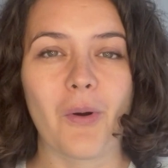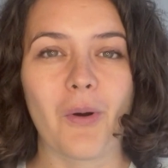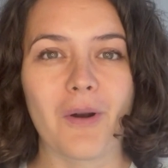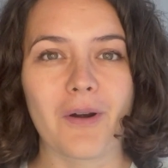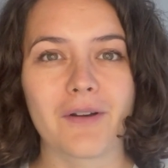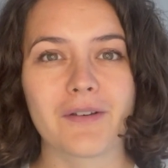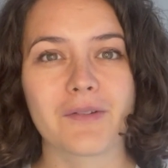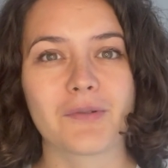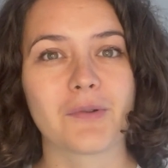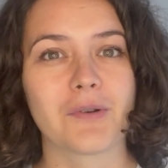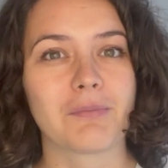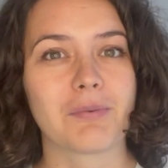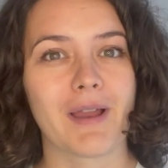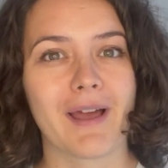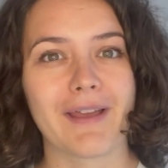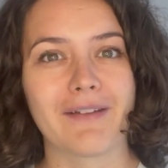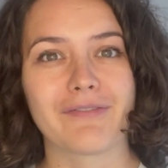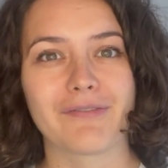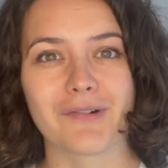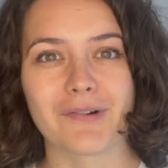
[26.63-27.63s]
or to
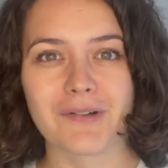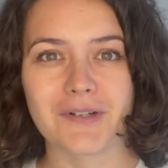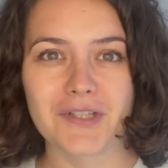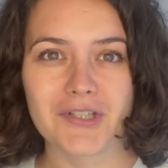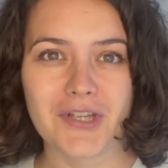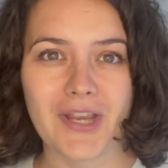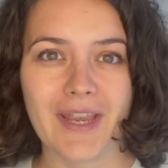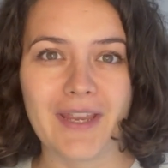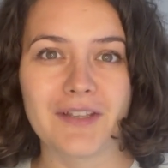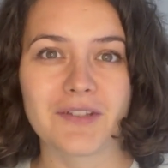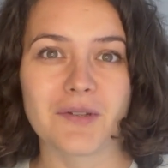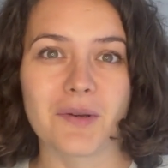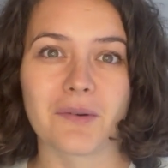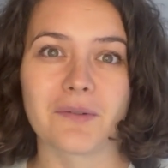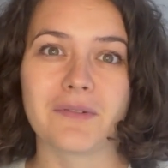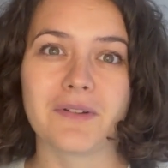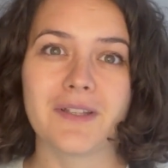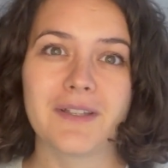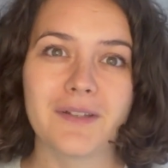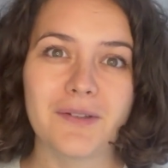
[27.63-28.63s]
apply for a change
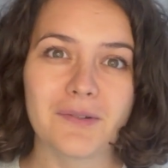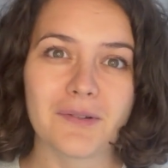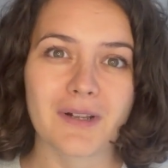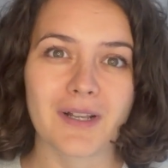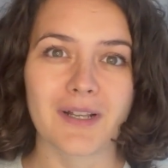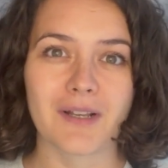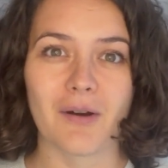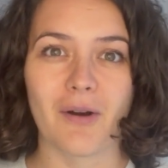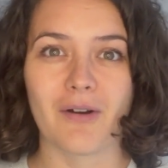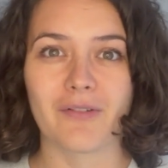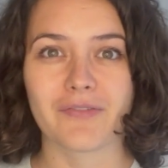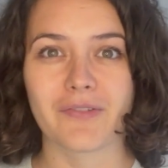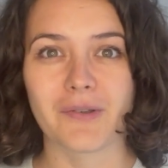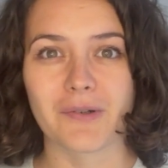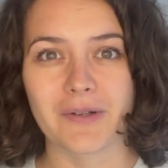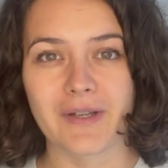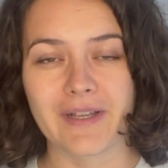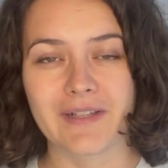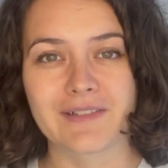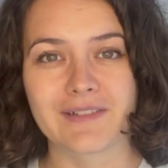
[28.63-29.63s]
or renewal of
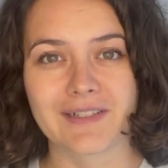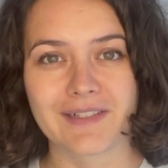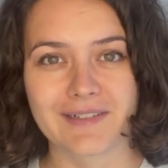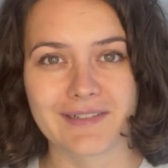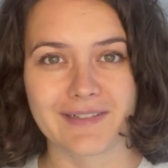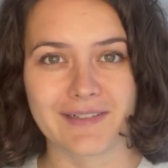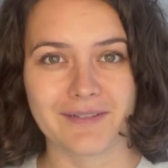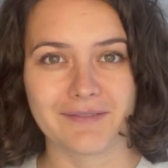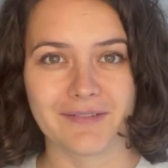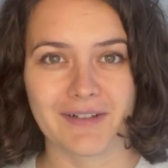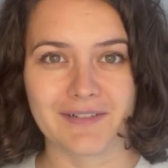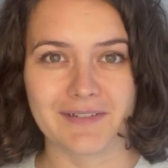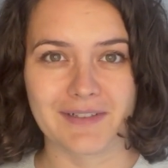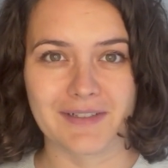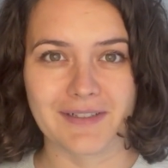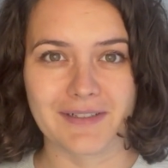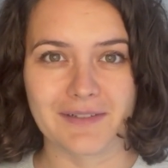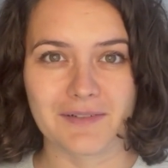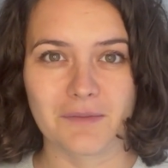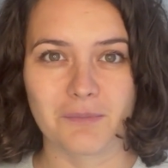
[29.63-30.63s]
your existing
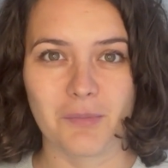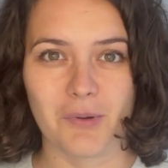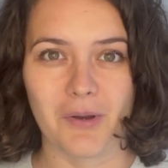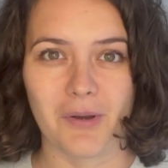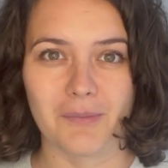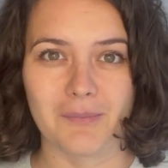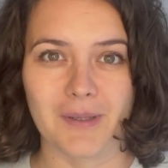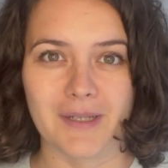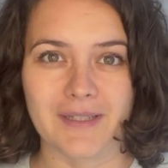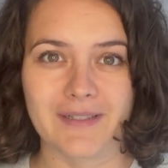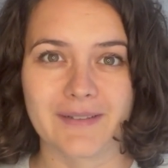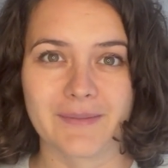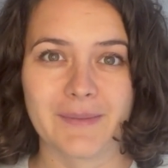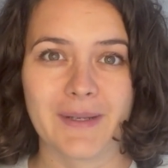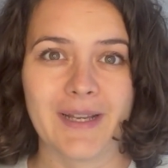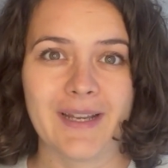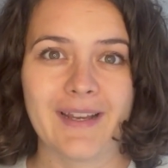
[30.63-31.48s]
residence permit.